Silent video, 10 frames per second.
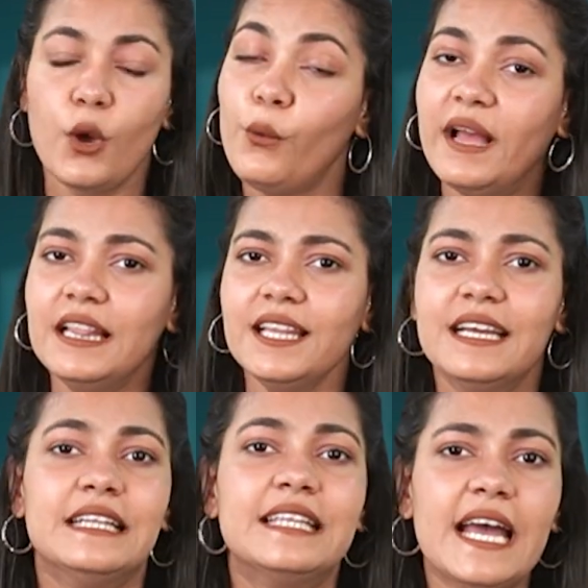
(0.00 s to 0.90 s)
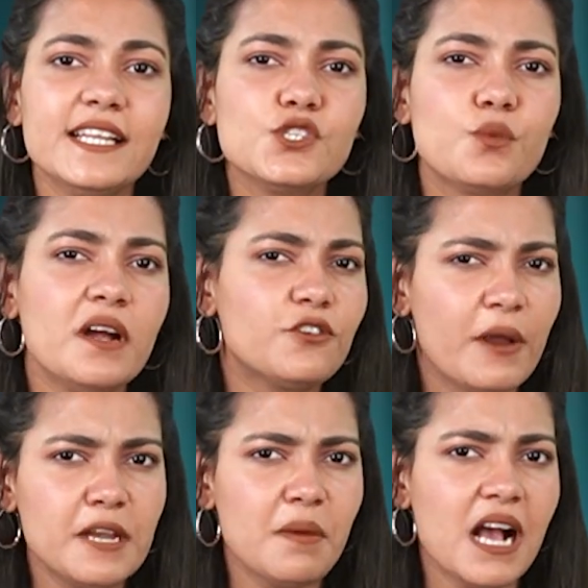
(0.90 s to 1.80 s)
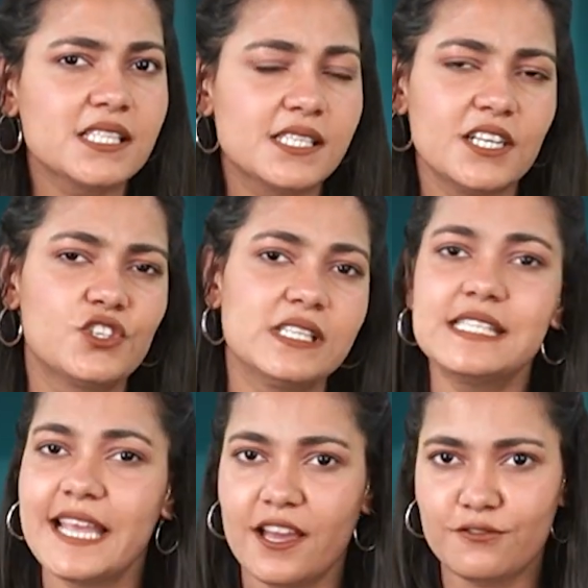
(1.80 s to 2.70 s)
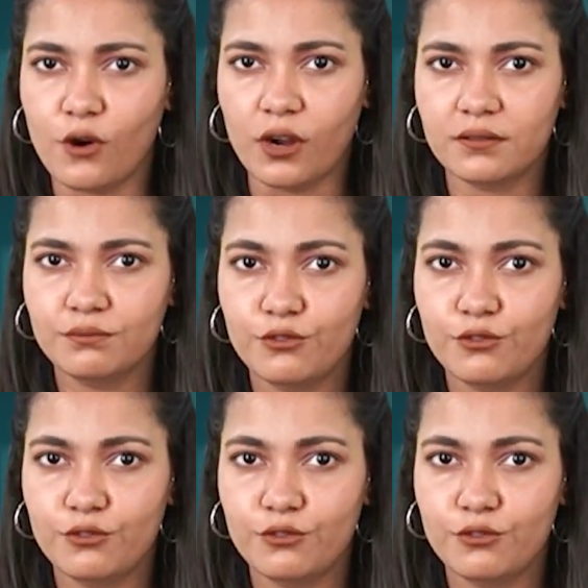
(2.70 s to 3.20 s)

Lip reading: Well, that is what trademark search is here for.